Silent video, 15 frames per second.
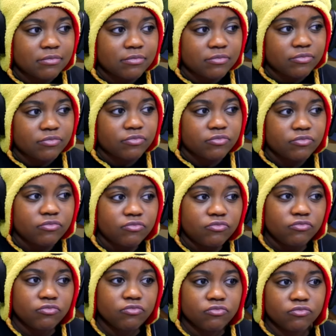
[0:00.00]

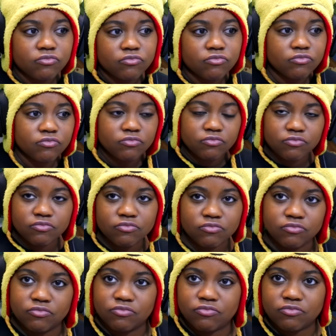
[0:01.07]

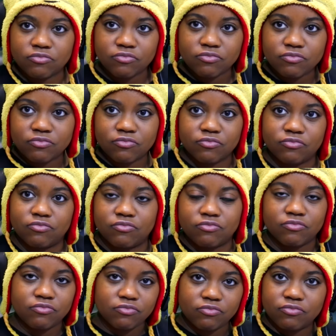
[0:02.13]

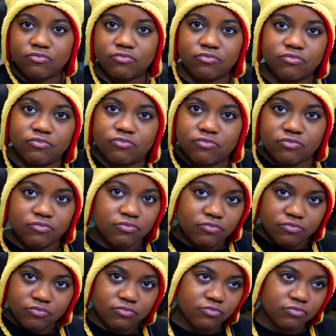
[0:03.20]
No one is speaking in this clip.